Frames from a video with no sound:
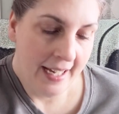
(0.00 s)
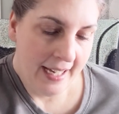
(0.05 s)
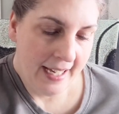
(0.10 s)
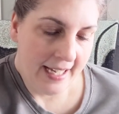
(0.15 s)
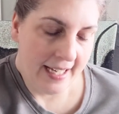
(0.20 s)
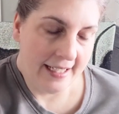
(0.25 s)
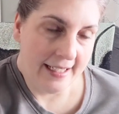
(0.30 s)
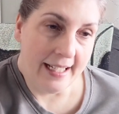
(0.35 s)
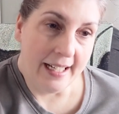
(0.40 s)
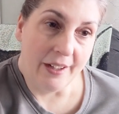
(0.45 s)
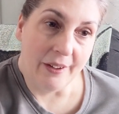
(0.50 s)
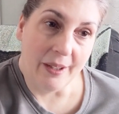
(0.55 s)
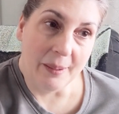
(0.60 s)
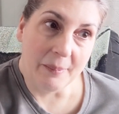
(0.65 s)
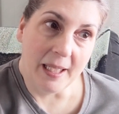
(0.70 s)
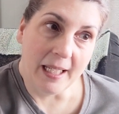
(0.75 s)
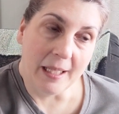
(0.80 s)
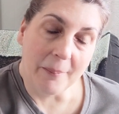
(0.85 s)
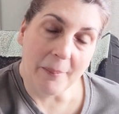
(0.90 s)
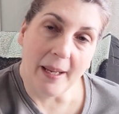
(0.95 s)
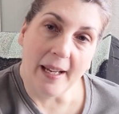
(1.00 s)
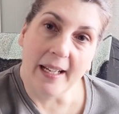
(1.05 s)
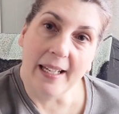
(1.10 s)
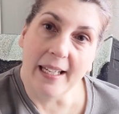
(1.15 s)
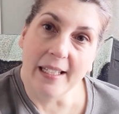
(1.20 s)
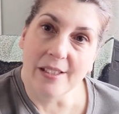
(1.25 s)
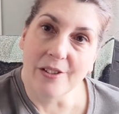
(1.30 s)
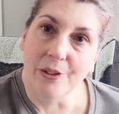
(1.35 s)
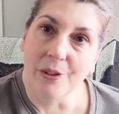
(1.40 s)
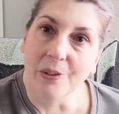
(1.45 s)
and now I'm getting back
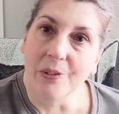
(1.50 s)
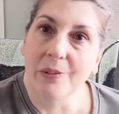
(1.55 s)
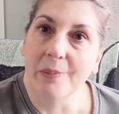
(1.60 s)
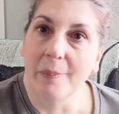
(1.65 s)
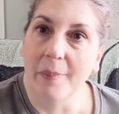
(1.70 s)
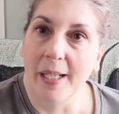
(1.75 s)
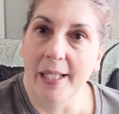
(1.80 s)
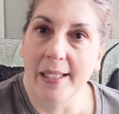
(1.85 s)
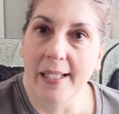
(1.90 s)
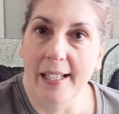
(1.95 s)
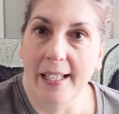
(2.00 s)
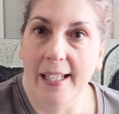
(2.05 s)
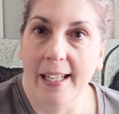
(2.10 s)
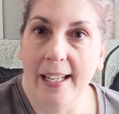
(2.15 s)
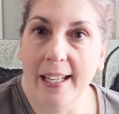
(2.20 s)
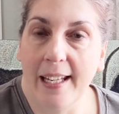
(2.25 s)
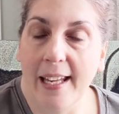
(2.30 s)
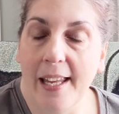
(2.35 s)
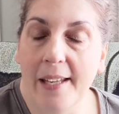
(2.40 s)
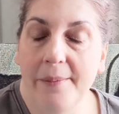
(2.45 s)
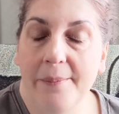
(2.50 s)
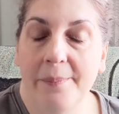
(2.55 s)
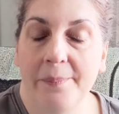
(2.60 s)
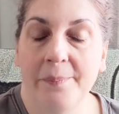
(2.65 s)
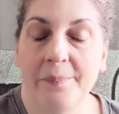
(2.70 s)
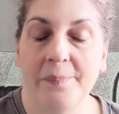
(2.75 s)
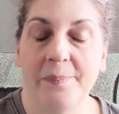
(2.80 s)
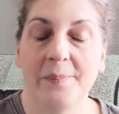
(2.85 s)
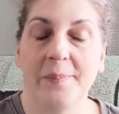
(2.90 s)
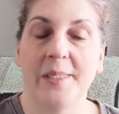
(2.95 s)
into my knitting again.
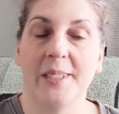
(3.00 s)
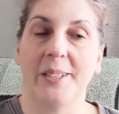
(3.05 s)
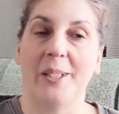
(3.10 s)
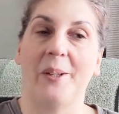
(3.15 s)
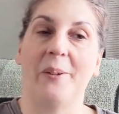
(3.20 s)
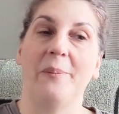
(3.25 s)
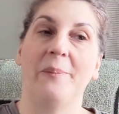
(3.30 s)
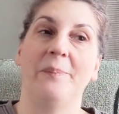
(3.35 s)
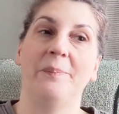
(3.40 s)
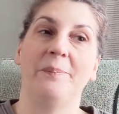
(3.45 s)
So